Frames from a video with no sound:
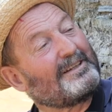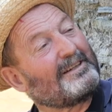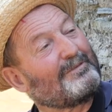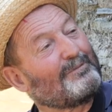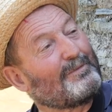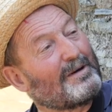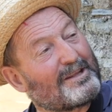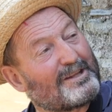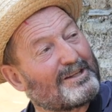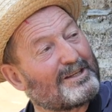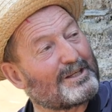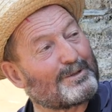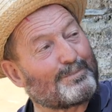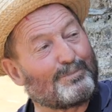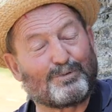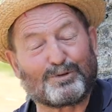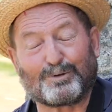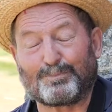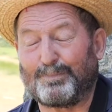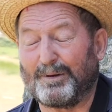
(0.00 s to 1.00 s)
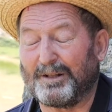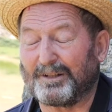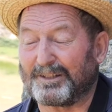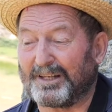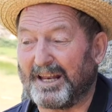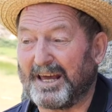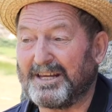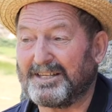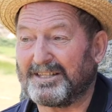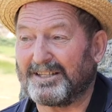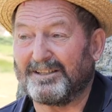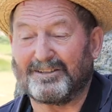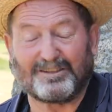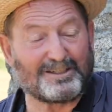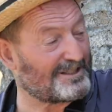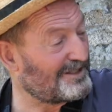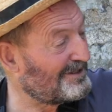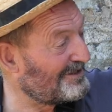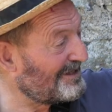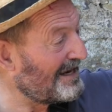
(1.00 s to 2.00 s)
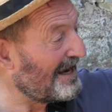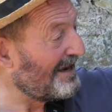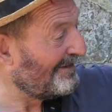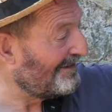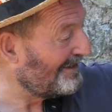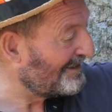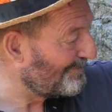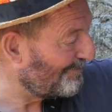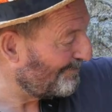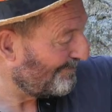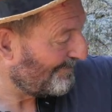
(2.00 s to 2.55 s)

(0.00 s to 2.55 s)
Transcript: Whether this was built later, this, ta this